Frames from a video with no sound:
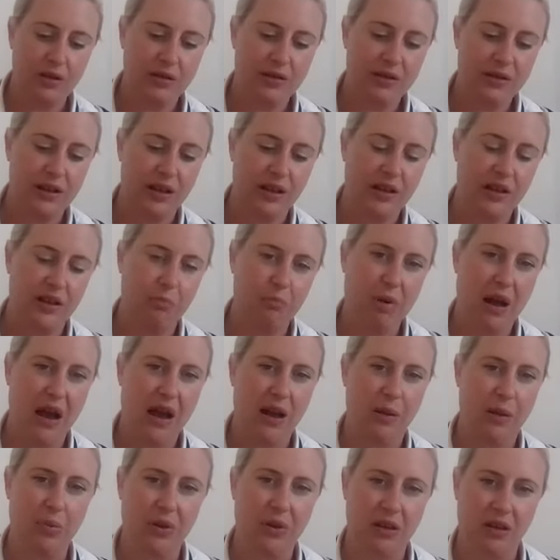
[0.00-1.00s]
slightly
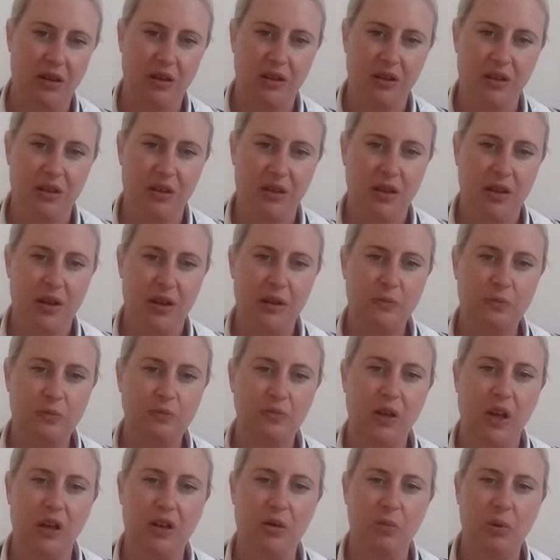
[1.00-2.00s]
pappy
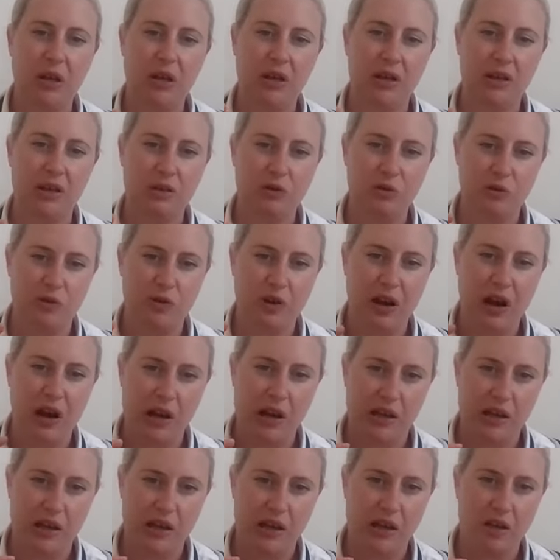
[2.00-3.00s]
and a bit sort of
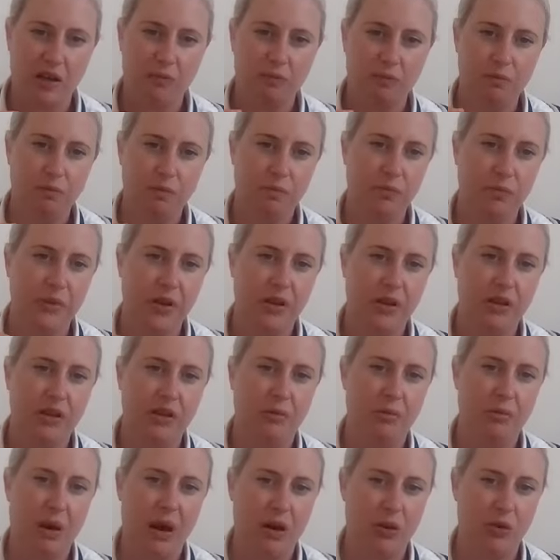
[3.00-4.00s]
claggy in
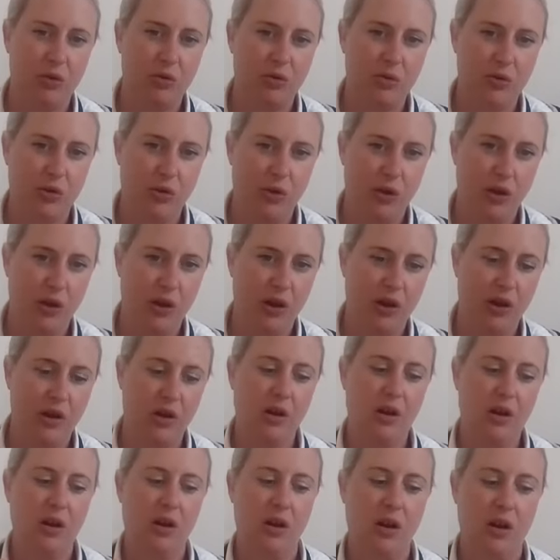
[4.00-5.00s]
the mouth.
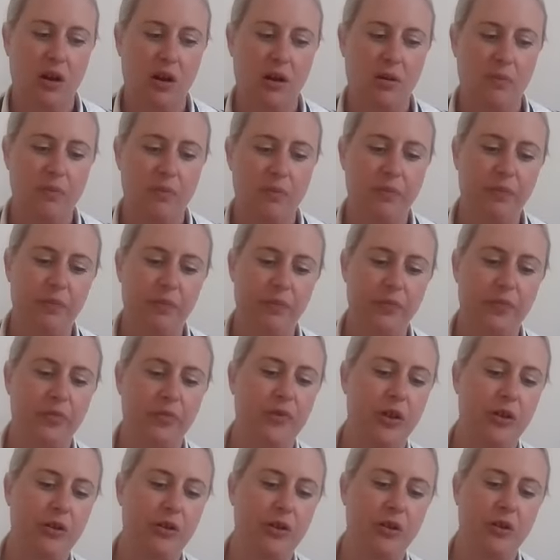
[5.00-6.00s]
Um,
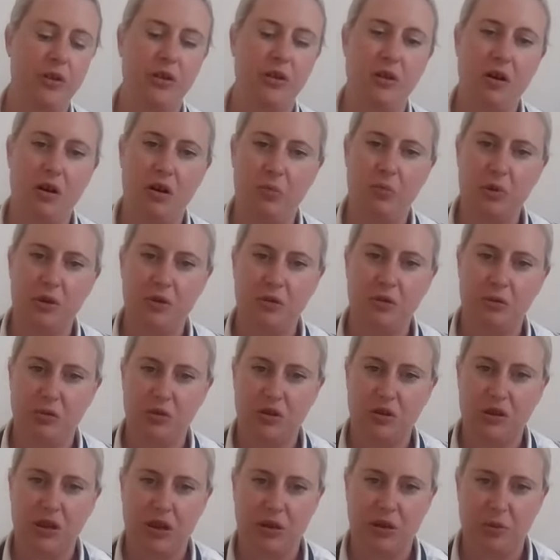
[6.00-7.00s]
nothing that can't be
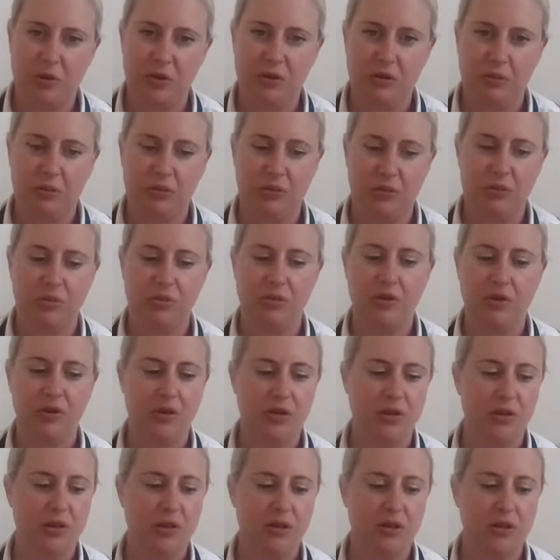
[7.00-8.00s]
sorted out with some
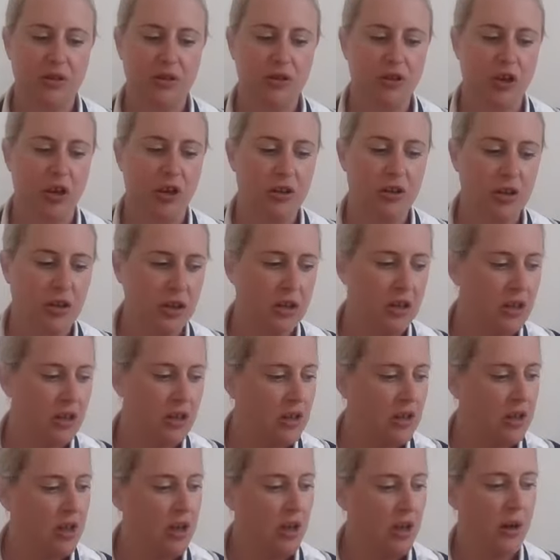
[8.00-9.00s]

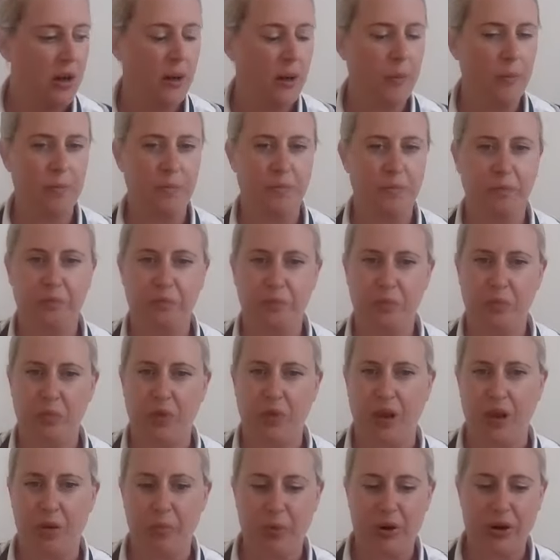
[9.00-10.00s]
chutney. Um,
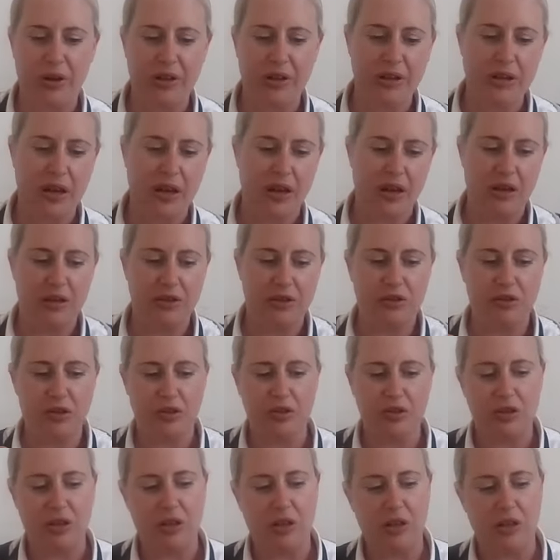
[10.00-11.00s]
but yeah, it's
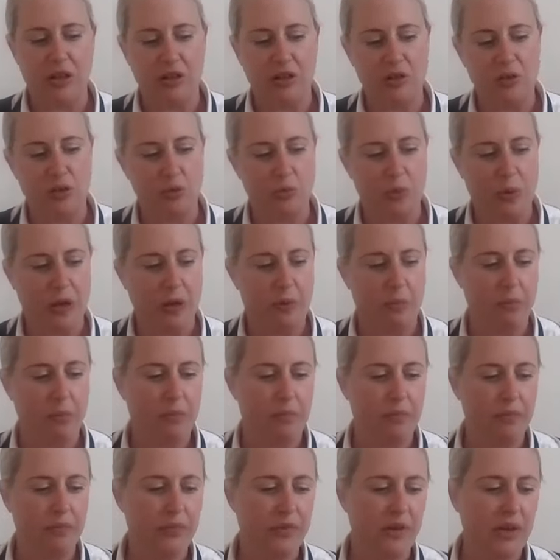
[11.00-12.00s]
just a little bit
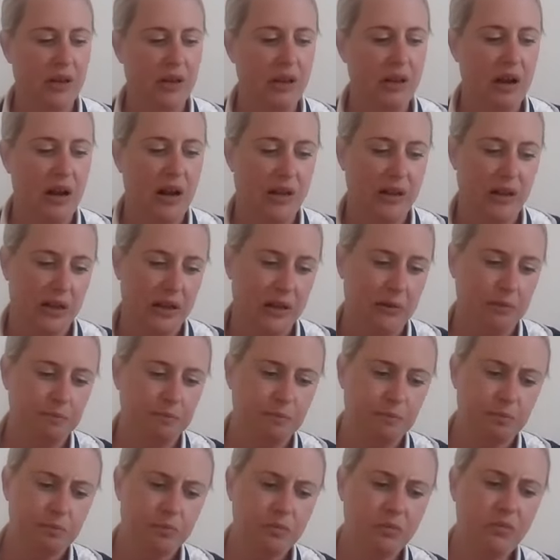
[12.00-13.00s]
claggy,
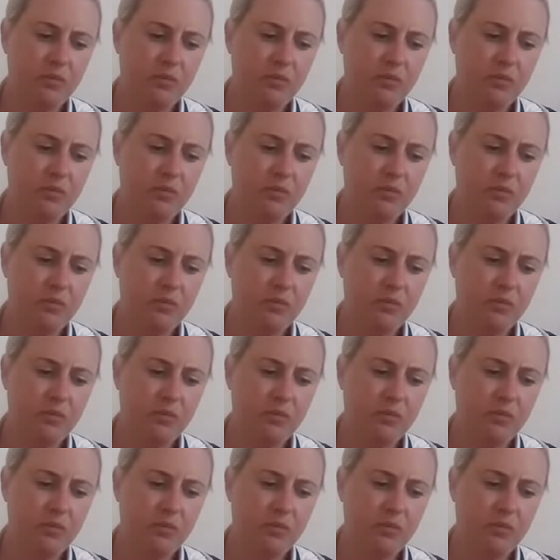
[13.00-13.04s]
